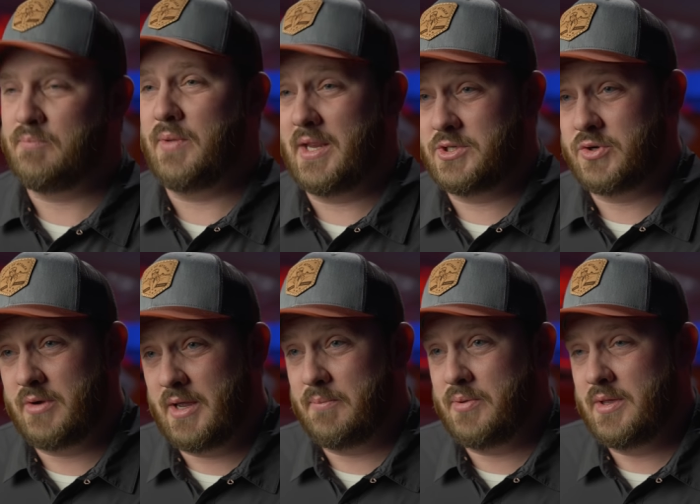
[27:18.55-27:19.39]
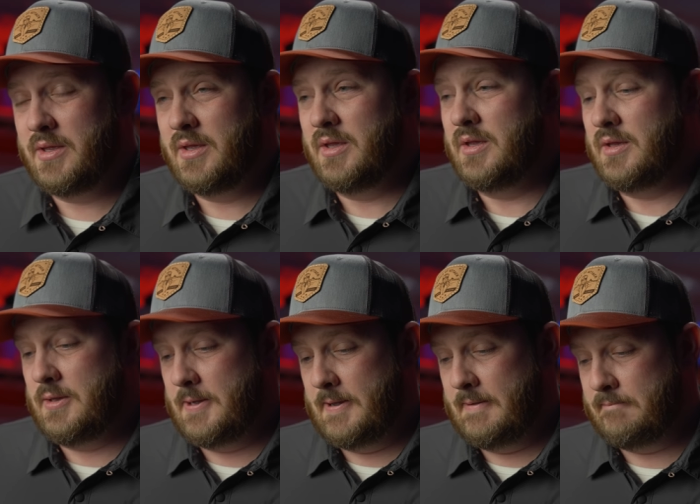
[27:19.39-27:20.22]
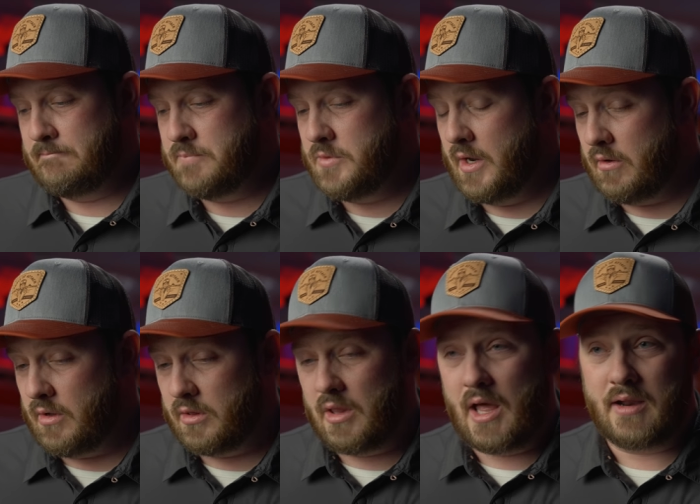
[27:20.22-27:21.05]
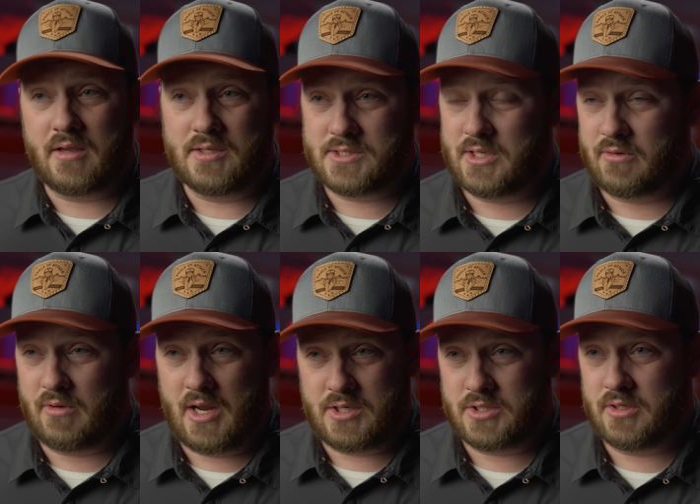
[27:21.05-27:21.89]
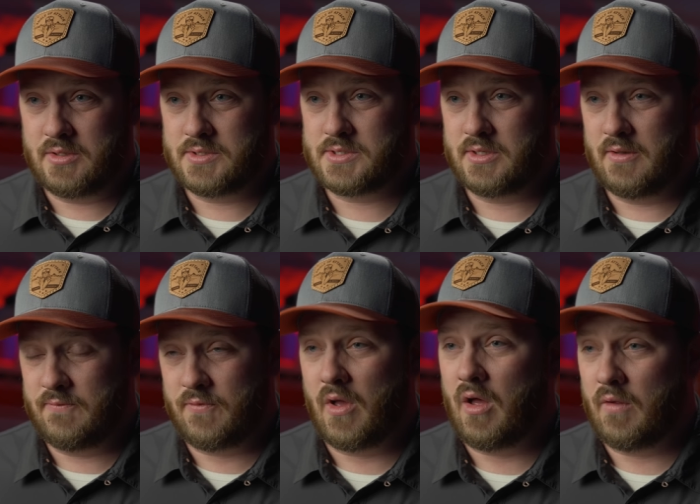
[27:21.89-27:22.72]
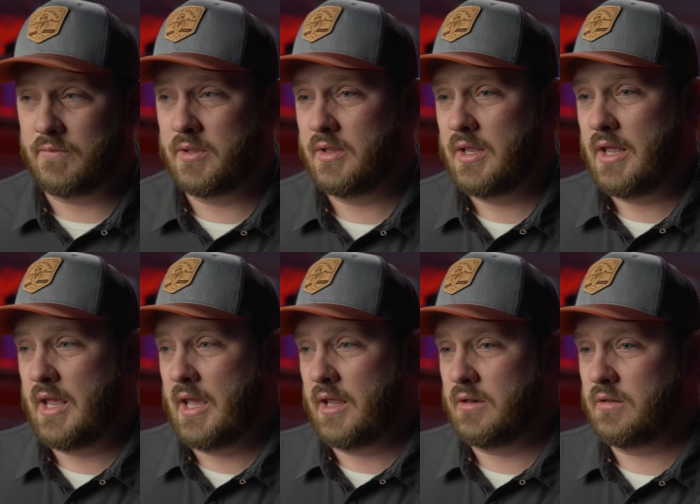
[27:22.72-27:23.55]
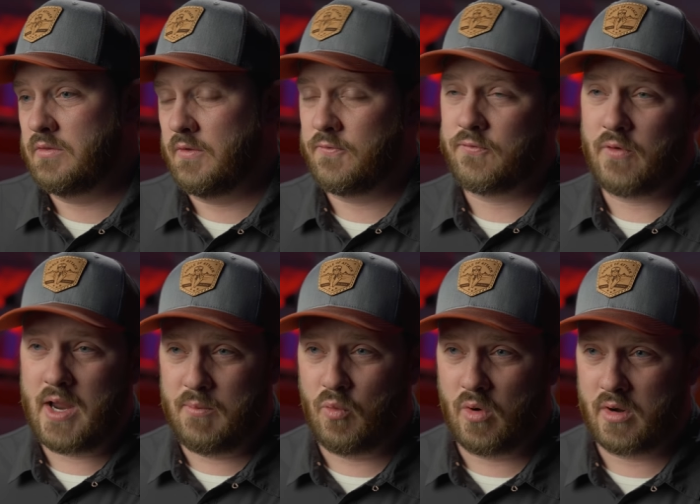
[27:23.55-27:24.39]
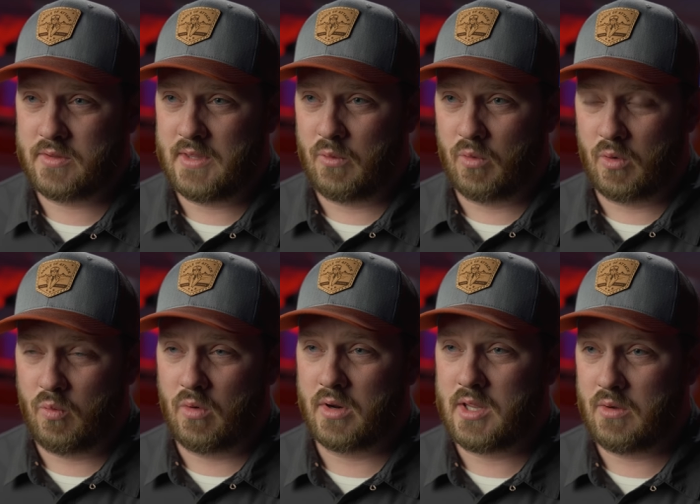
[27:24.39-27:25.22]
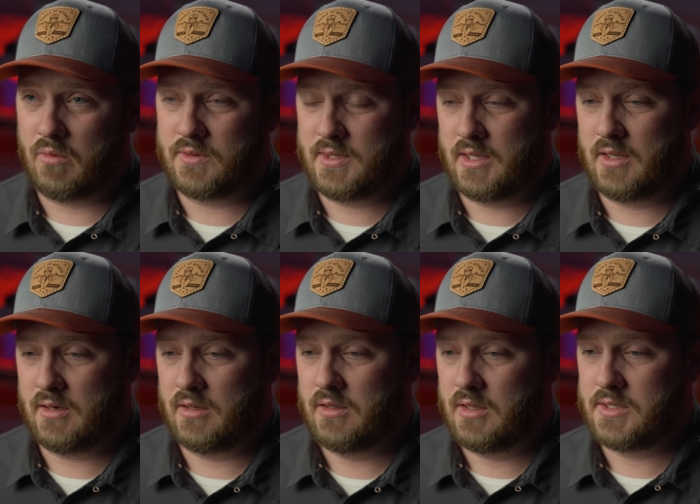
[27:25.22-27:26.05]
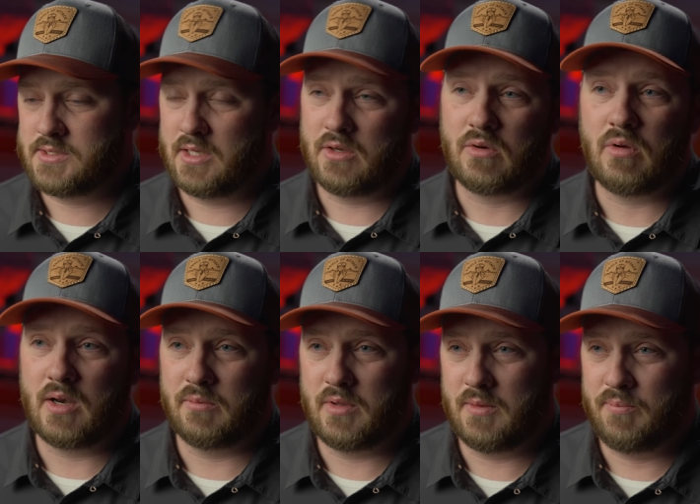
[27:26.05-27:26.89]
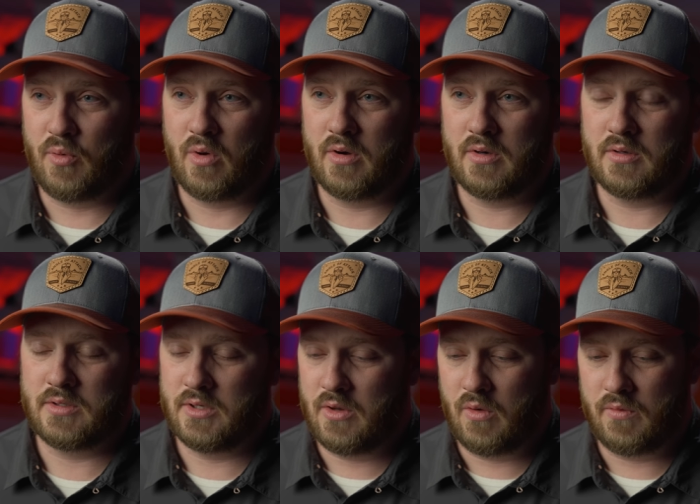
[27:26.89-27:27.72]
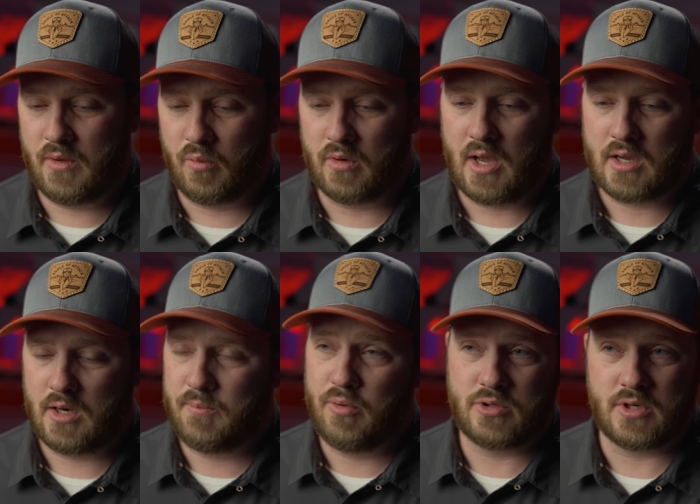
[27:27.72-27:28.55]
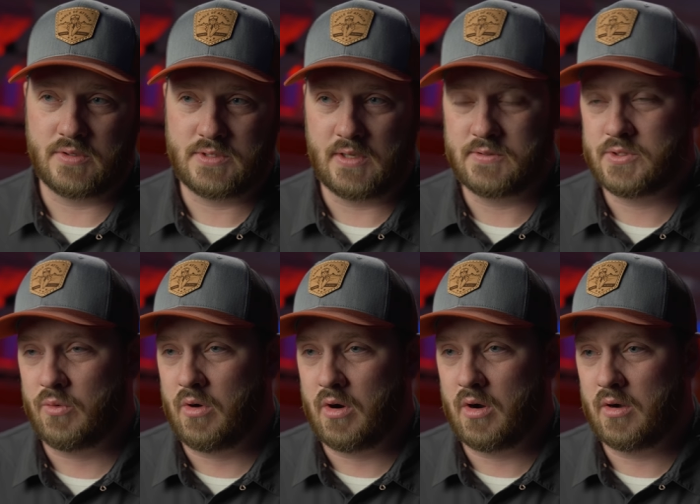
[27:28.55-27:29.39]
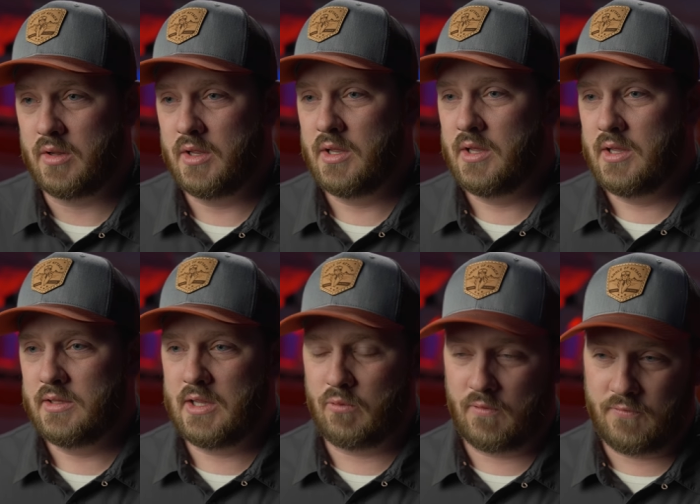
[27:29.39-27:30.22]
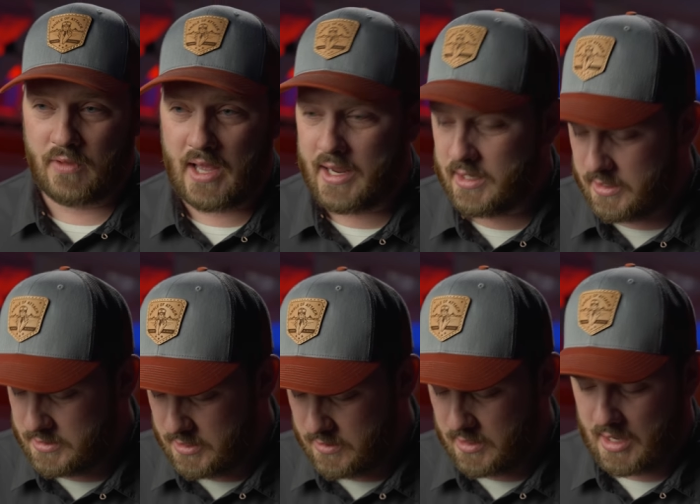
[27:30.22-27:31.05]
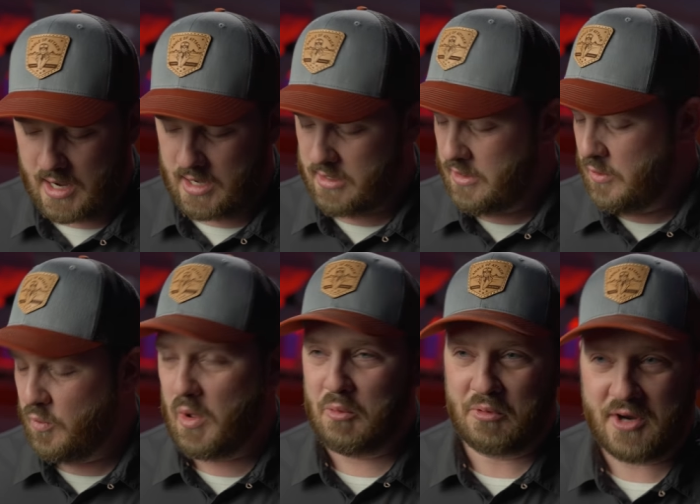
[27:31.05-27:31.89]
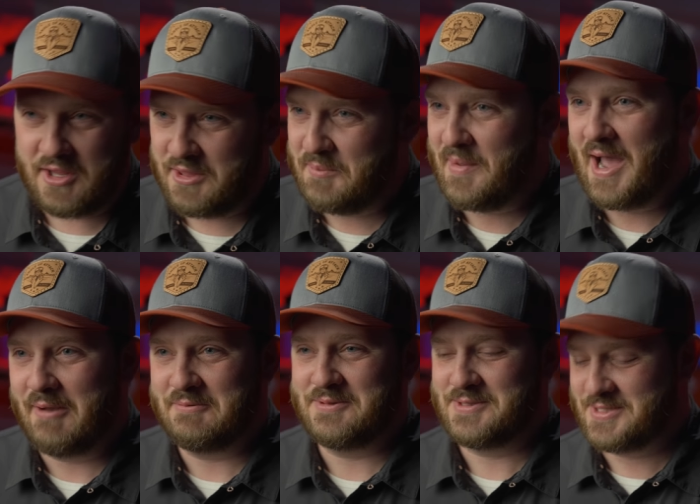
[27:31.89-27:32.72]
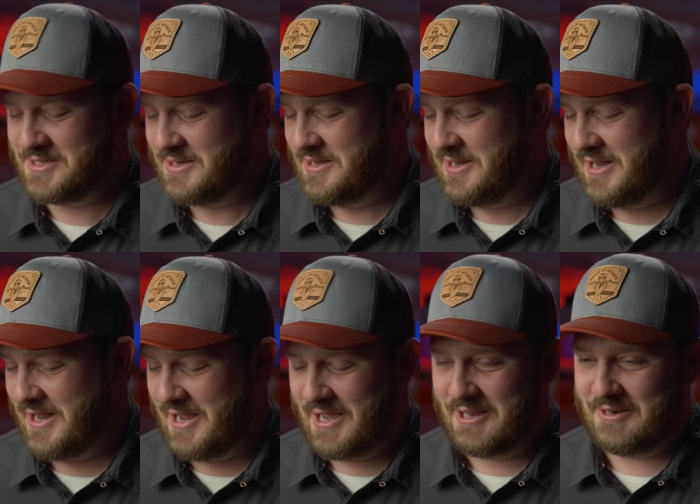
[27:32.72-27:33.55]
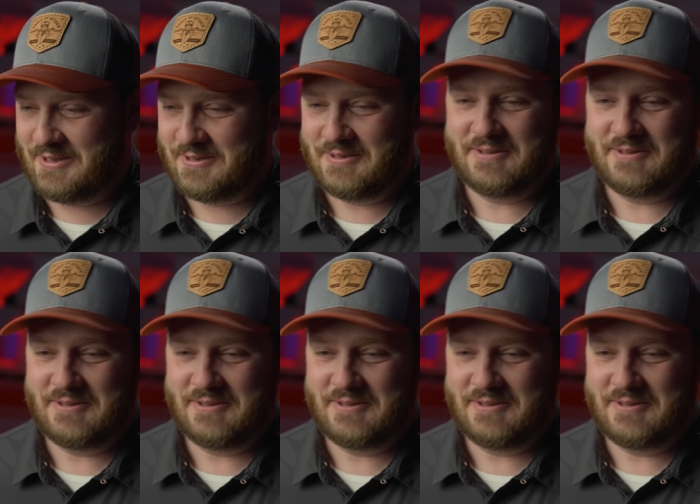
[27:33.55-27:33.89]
big trip. Um, there are a lot of considerations involved. And the framework that we're working within is incredibly important to know that we're not going to push ourselves so hard that we're flying into the night while we're in the mountains and